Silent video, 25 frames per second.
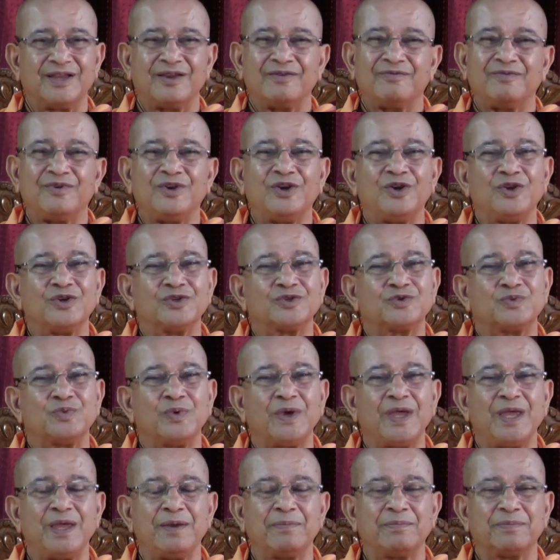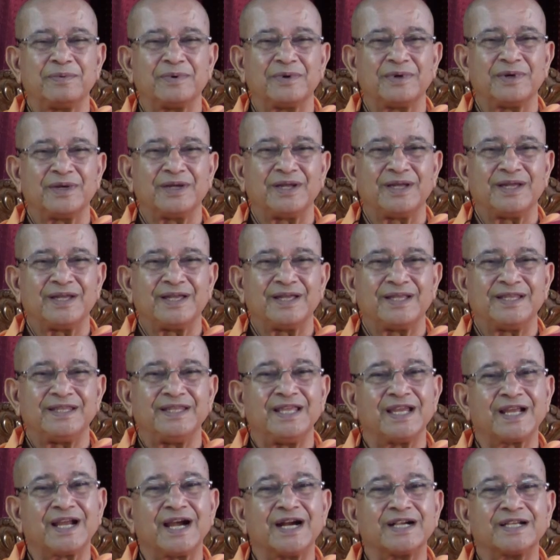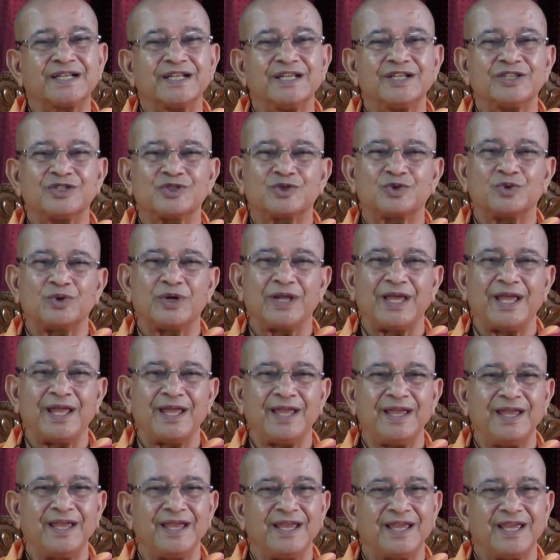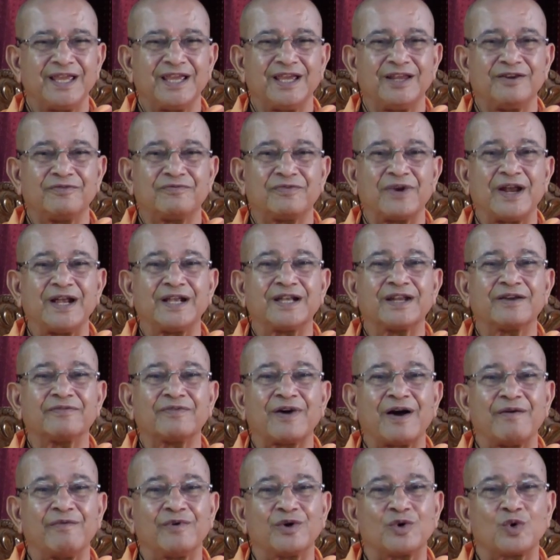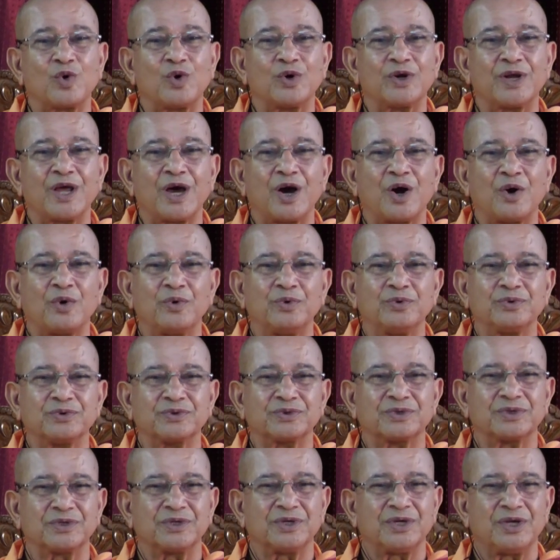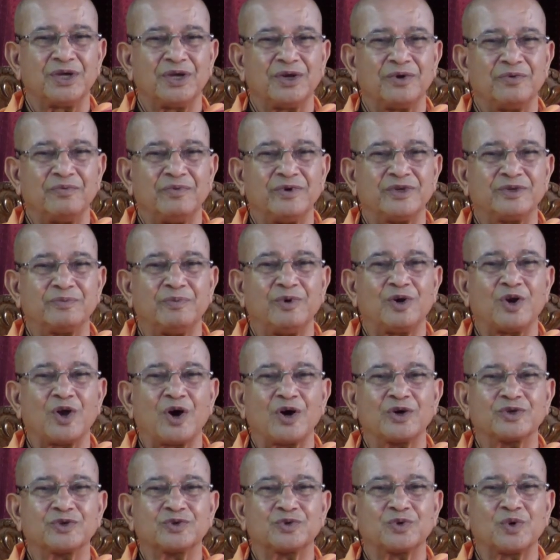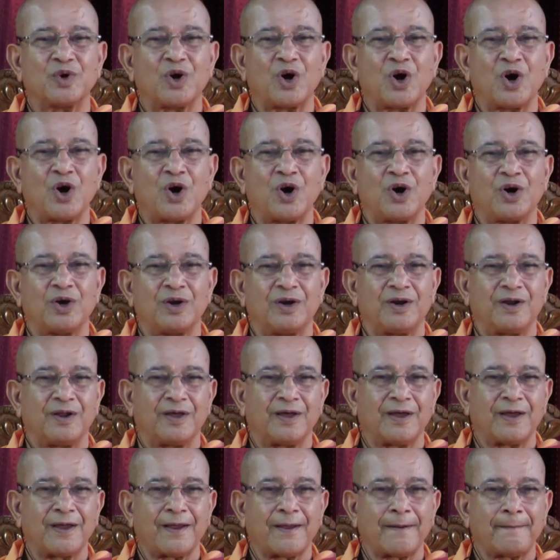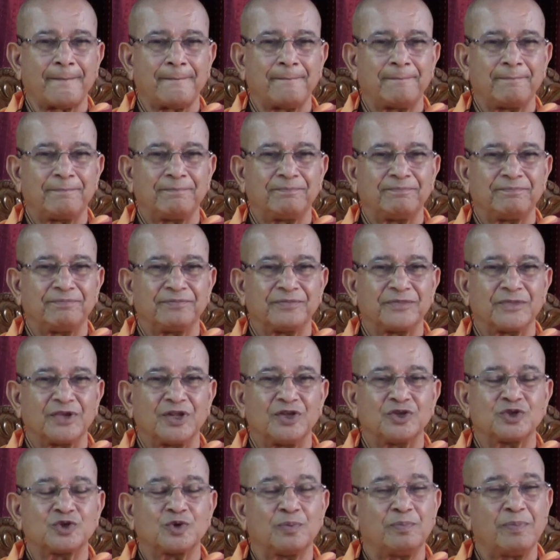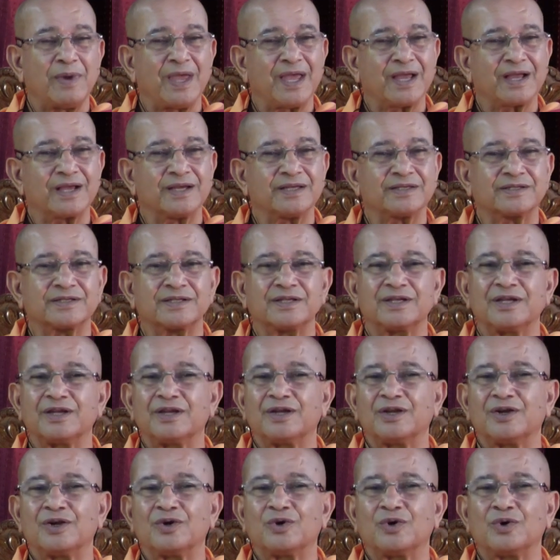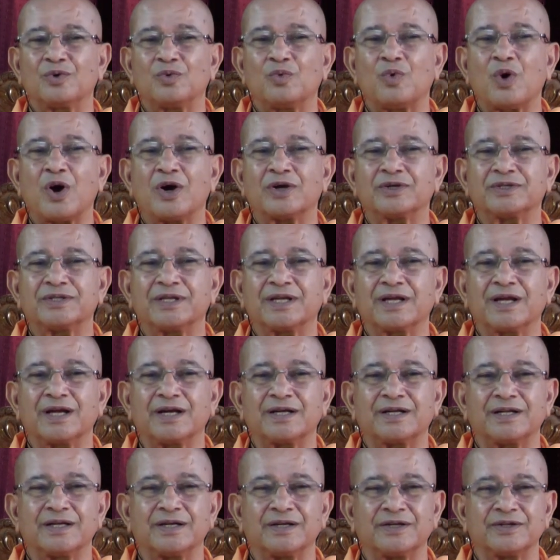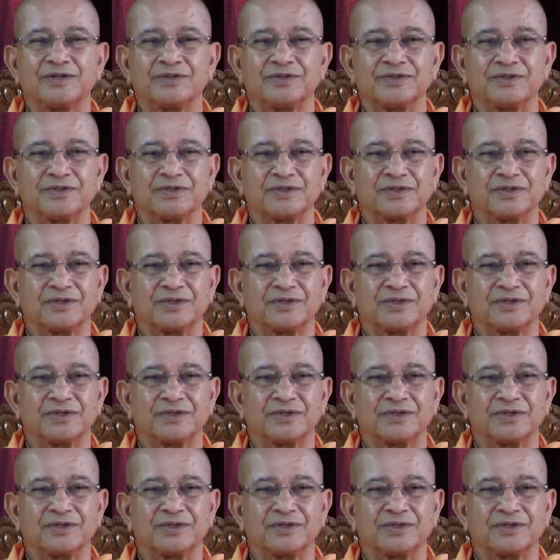Will you sweep the gutters today in front of our own house, which belongs to all? It's to make us wash the gutters.